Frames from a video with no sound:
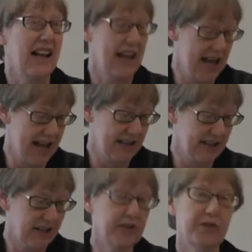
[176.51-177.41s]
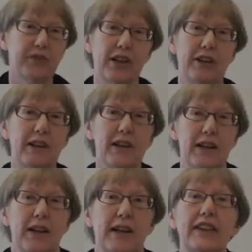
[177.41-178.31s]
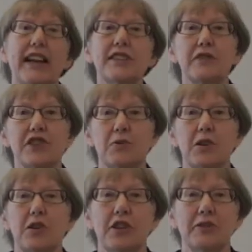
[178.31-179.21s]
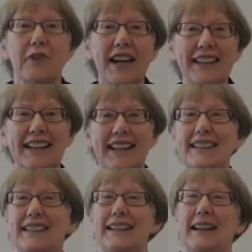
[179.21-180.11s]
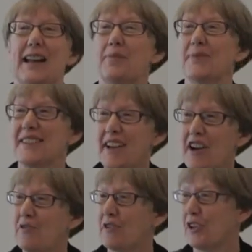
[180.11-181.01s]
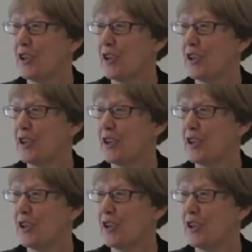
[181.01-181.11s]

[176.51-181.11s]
and to the, the individual who can regulate himself or